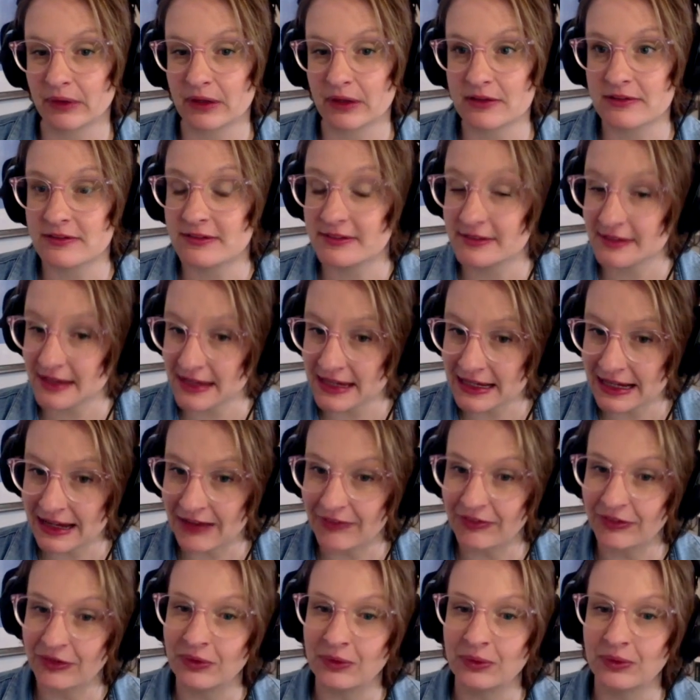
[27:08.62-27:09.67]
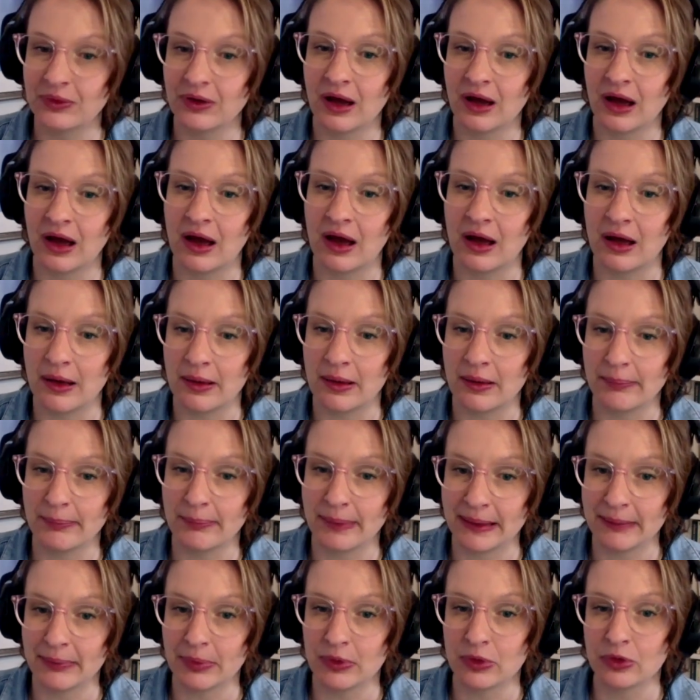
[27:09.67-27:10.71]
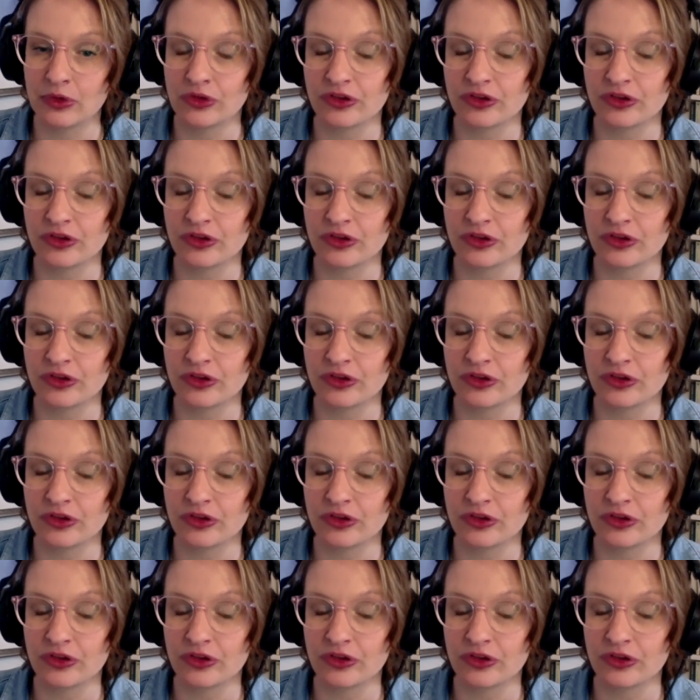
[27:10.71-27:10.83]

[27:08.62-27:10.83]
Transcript: C-level people.